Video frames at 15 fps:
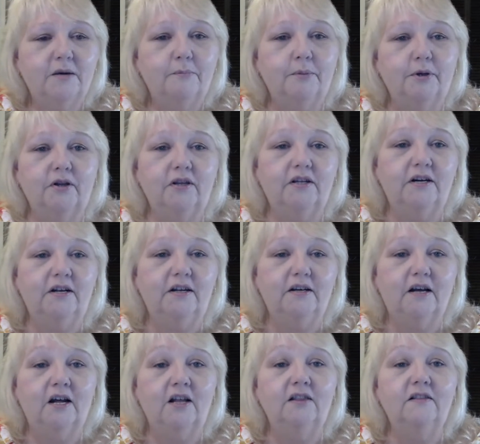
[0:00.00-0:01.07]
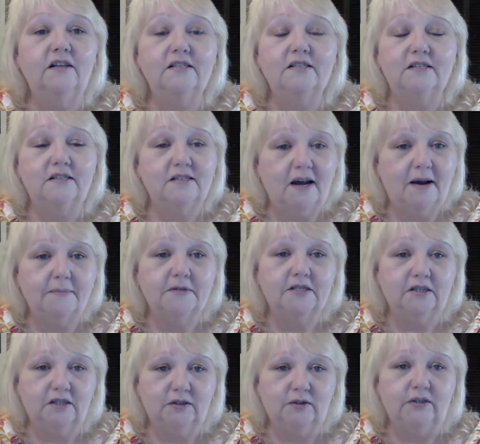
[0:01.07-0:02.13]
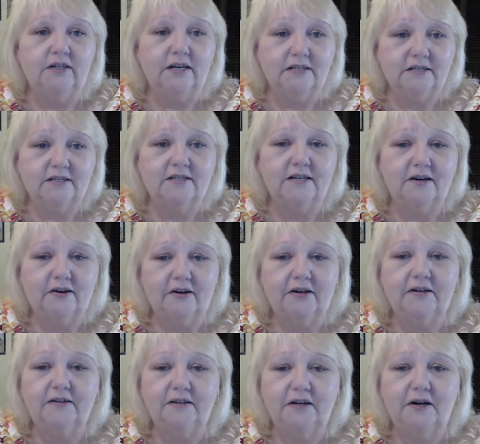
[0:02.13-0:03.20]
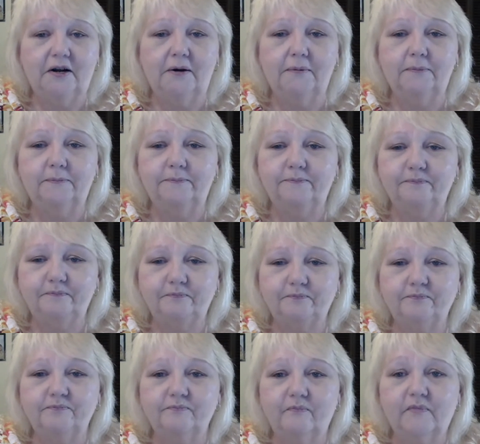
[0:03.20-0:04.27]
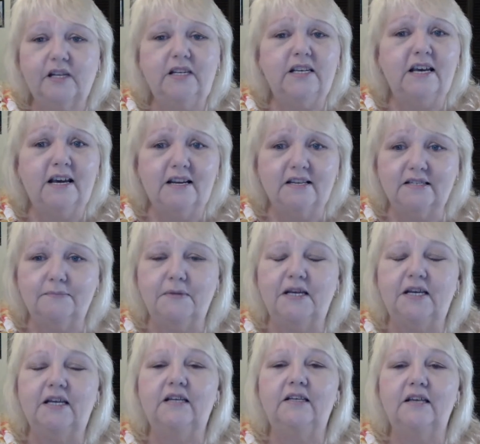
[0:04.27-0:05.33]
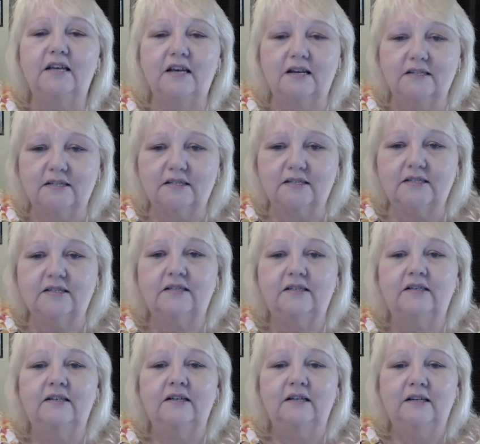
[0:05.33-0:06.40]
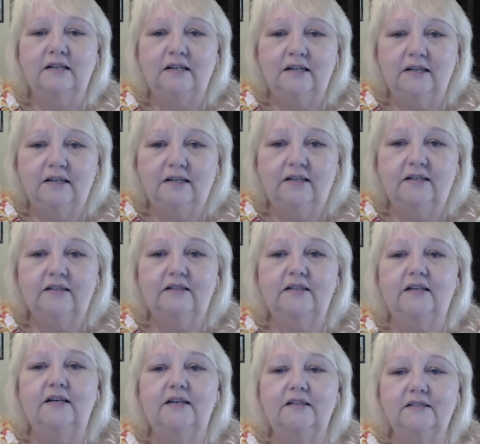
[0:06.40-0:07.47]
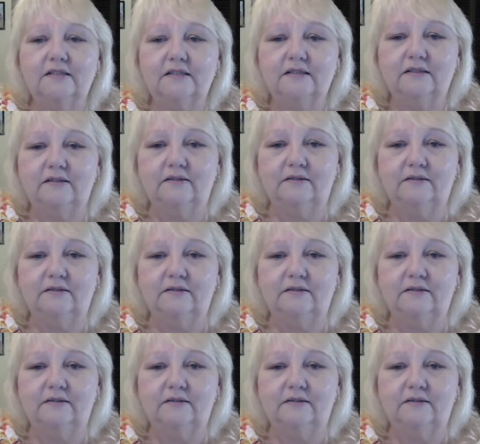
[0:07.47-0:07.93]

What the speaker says: pulling it unless it's absolutely necessary, Yes, Mickey, yes. Yes.